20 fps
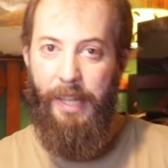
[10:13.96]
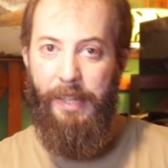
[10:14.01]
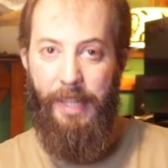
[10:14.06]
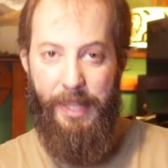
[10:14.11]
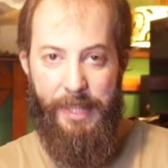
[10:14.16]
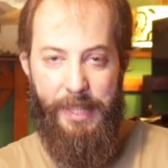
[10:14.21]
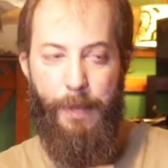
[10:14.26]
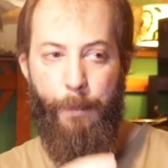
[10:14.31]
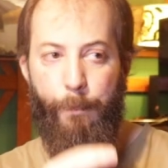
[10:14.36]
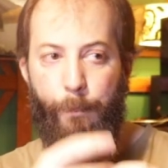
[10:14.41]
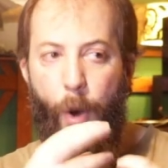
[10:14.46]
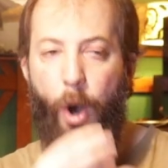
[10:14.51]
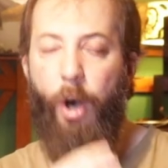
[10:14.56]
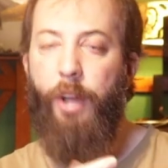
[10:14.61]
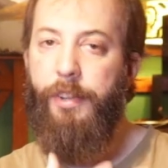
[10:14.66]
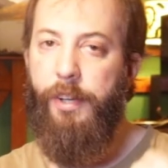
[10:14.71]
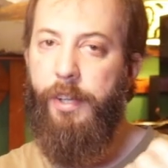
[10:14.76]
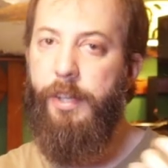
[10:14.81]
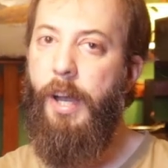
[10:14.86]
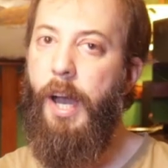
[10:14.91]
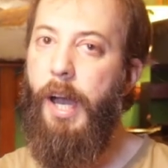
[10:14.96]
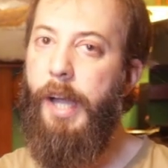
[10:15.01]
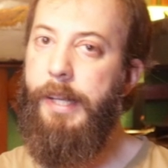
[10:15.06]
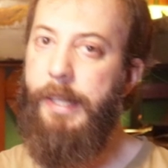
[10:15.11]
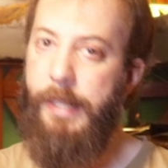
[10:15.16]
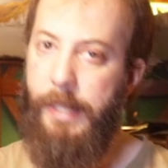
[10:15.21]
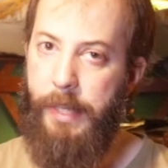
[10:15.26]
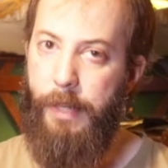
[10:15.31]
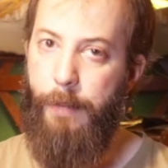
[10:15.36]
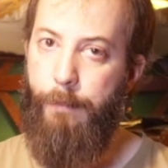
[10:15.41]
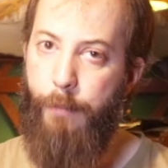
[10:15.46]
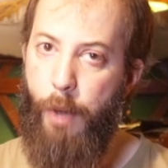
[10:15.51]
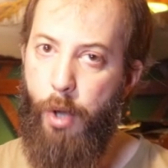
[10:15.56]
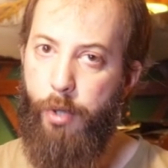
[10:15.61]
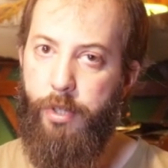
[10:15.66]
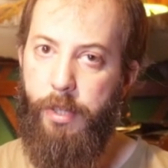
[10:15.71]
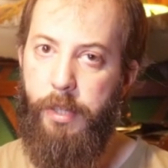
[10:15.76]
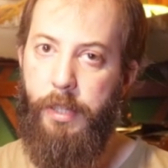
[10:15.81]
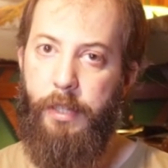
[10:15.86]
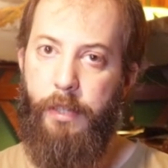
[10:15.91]
That's a modern idea,
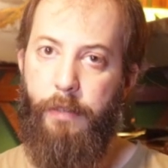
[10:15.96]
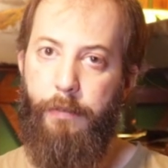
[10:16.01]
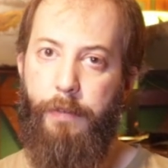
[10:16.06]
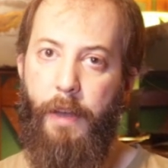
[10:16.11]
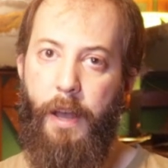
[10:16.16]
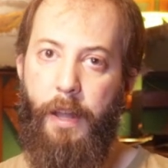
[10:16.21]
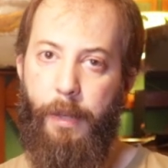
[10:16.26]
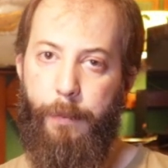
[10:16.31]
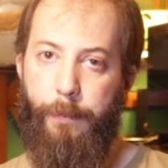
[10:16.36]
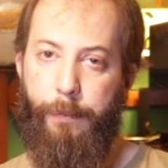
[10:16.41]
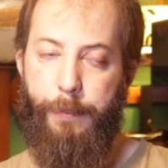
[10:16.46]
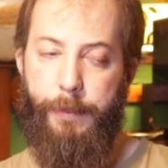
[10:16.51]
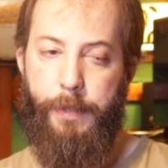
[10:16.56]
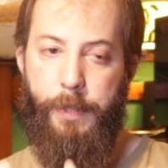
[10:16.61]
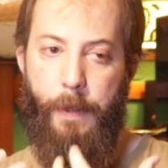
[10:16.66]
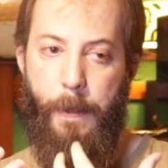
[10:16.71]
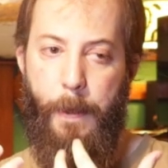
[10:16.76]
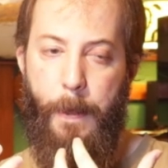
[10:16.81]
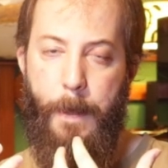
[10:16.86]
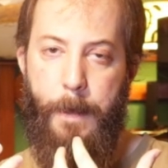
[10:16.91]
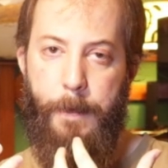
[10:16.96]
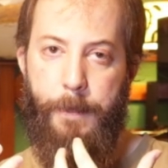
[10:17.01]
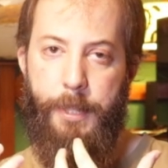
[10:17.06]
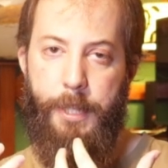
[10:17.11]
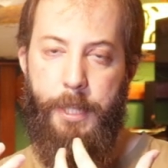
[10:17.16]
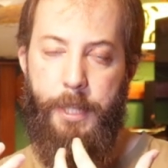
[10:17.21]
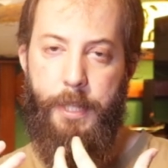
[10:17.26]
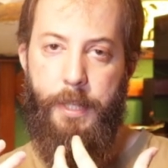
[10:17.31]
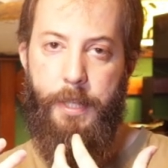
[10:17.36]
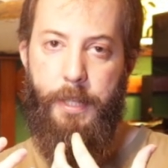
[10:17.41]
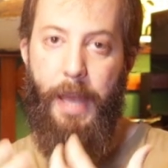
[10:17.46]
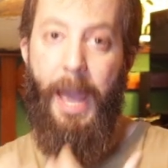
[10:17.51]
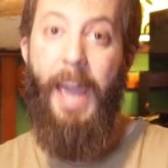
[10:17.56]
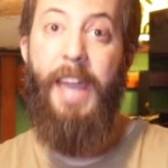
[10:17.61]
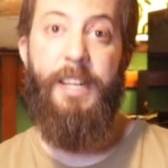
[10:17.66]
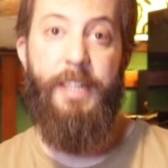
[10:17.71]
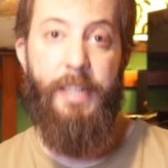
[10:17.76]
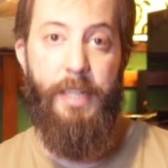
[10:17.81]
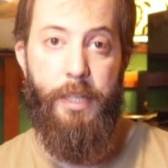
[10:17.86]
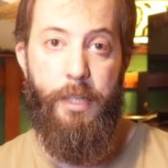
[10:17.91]
mostly developed since the
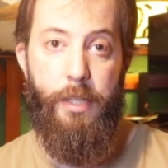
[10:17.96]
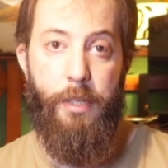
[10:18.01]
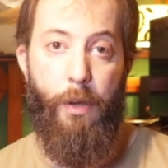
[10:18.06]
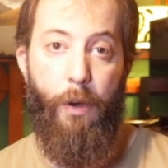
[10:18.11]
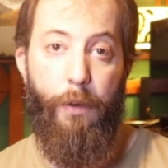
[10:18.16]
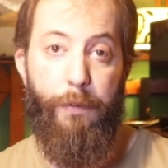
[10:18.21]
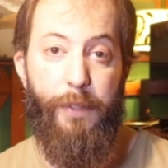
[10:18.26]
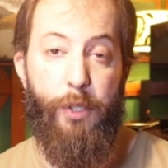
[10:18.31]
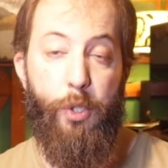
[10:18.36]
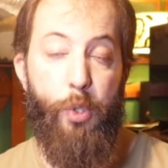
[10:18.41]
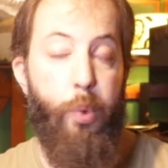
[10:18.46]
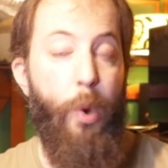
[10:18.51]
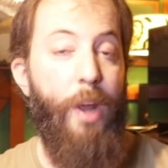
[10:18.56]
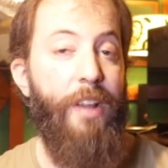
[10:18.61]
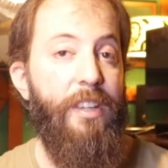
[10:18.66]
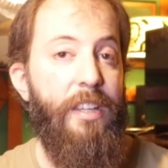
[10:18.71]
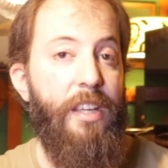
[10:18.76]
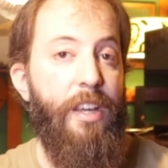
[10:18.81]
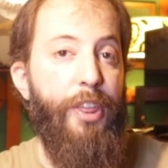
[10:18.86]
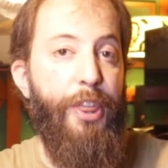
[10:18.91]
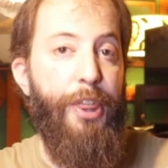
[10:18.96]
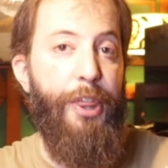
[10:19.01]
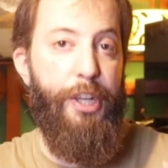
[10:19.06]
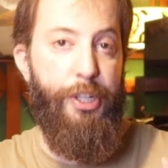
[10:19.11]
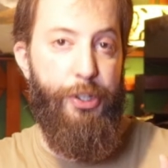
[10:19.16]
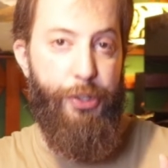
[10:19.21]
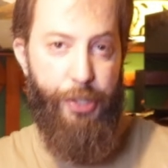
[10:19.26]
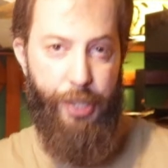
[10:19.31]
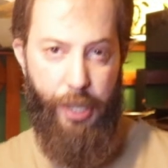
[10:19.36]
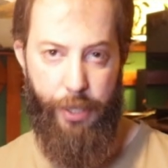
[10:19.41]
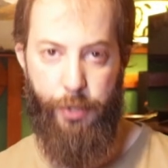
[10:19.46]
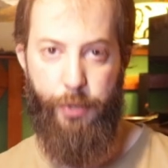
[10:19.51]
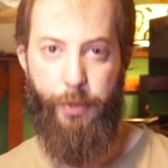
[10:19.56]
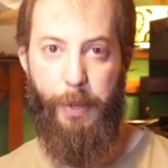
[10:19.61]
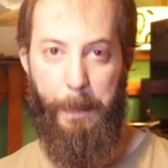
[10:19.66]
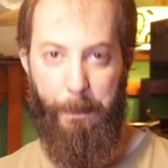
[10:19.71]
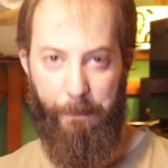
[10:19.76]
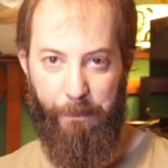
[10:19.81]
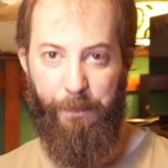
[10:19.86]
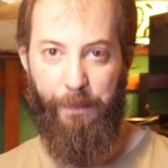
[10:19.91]
80s of the 20th
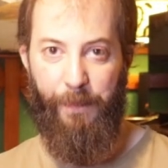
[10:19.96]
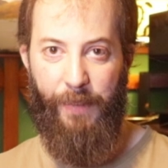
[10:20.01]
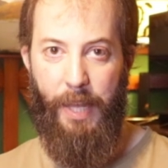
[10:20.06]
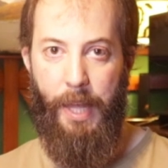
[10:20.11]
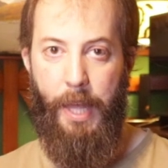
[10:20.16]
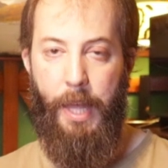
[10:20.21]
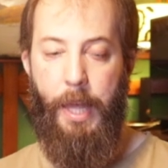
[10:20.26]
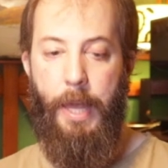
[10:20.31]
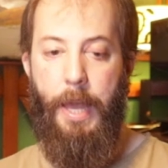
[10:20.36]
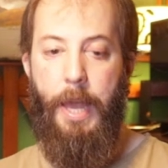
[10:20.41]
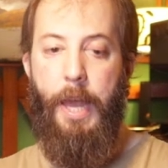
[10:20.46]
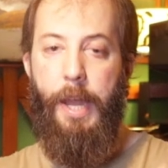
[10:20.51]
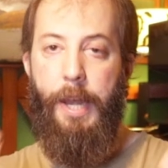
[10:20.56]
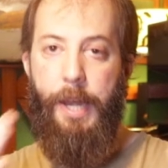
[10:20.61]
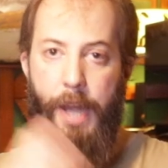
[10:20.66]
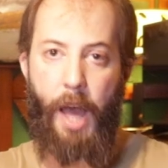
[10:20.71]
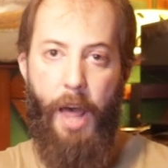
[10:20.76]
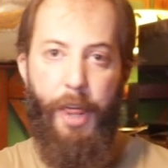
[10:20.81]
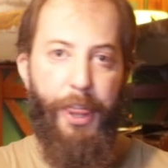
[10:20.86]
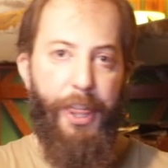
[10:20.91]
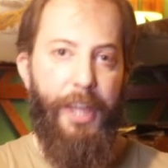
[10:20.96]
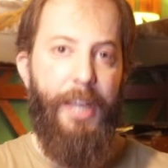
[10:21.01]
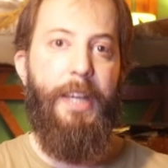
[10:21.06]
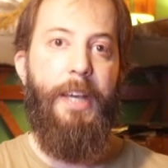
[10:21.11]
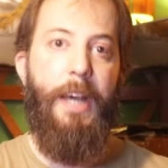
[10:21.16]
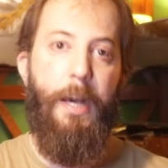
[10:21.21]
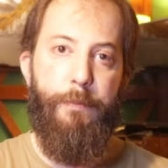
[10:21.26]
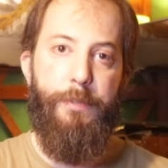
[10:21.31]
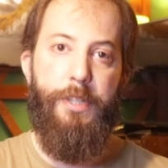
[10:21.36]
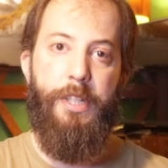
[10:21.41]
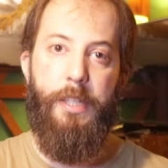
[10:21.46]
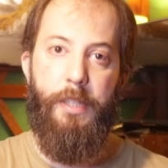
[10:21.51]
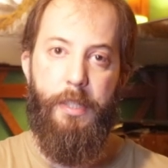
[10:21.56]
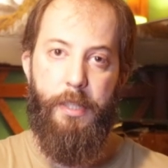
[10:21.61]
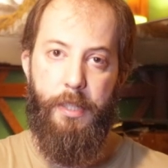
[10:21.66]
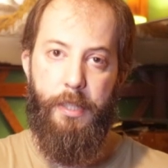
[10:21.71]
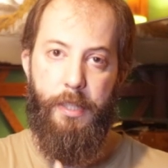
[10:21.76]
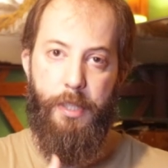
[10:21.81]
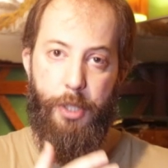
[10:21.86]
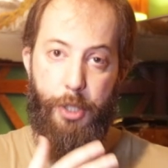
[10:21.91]
century. Nothing comes in
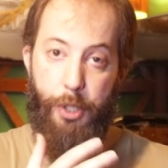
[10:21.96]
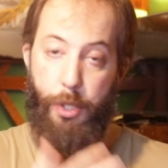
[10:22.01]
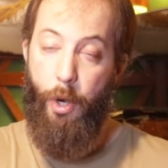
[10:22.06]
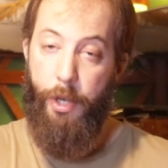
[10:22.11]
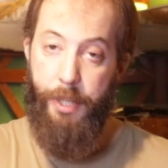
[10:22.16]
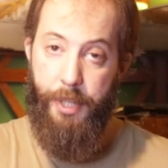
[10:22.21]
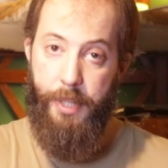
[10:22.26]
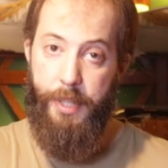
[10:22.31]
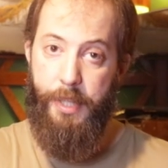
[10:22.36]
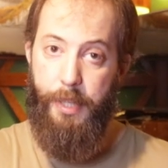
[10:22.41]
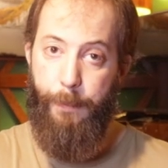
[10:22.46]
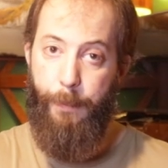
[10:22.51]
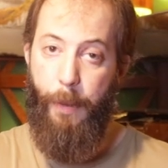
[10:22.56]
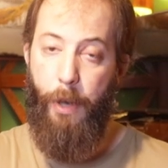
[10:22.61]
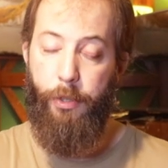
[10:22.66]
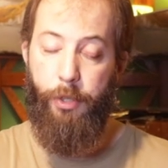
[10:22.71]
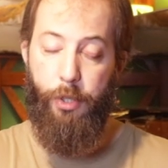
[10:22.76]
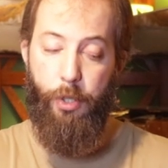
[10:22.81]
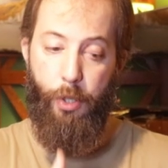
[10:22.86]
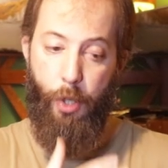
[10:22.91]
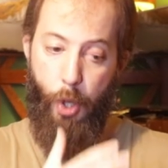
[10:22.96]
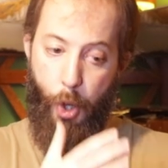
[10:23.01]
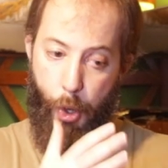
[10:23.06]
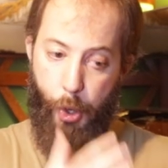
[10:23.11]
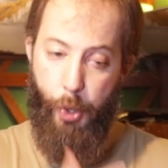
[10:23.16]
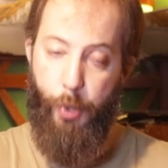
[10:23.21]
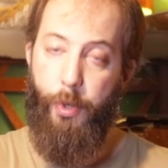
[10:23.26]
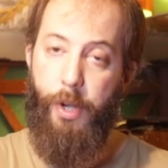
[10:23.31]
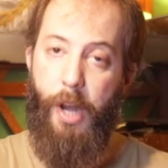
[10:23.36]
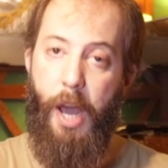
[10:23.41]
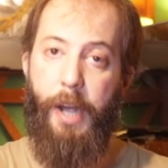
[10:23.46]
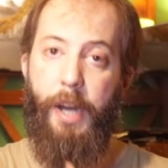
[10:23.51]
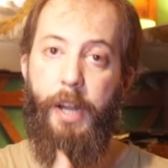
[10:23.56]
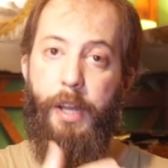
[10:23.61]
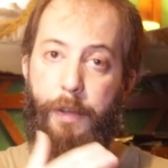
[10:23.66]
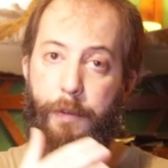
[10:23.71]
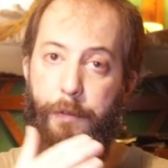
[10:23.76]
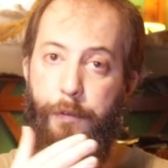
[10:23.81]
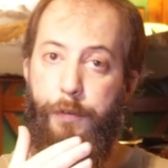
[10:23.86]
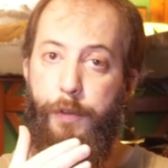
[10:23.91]
the sources about Runar
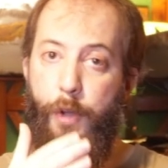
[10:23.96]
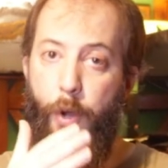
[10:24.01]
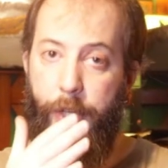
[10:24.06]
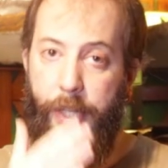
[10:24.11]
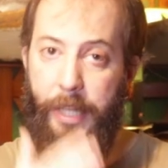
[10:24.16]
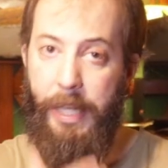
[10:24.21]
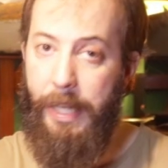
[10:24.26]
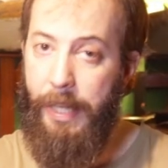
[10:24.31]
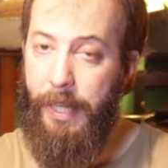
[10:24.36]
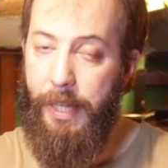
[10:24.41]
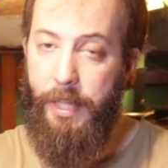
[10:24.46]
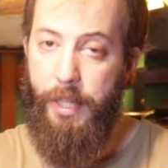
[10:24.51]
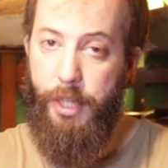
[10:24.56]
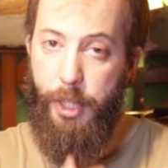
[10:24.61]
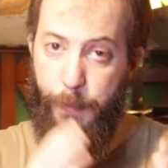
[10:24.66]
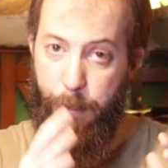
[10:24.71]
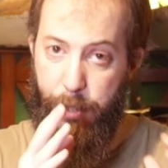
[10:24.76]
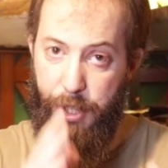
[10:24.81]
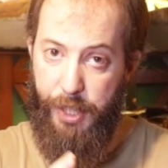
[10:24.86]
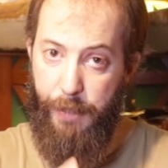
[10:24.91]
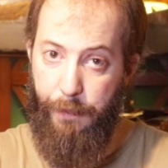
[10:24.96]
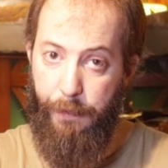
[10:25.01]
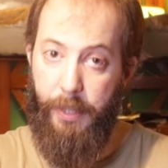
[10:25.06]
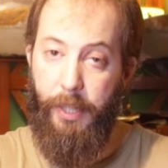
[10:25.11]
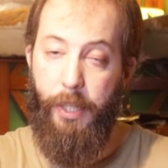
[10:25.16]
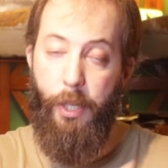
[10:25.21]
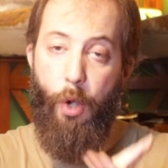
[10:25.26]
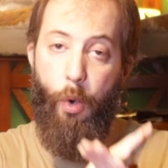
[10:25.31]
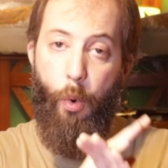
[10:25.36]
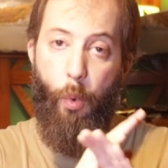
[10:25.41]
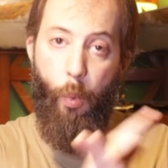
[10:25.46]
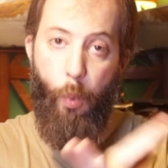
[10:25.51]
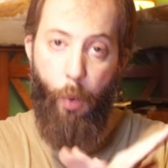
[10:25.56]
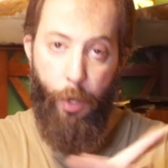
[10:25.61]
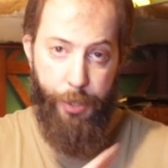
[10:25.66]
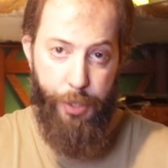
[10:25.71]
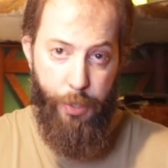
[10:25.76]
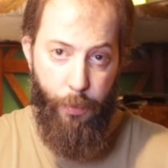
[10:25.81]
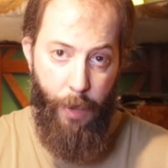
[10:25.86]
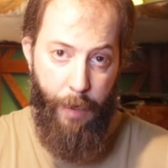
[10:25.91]
Fjölkyngi specifically
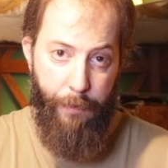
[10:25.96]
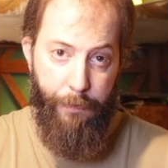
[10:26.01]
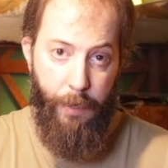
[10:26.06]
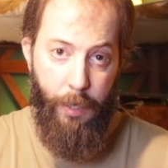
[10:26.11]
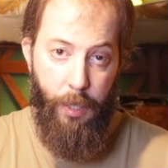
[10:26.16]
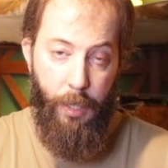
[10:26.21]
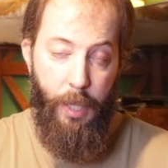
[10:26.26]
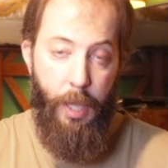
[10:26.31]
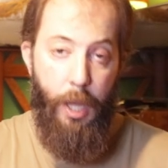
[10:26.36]
whatsoever.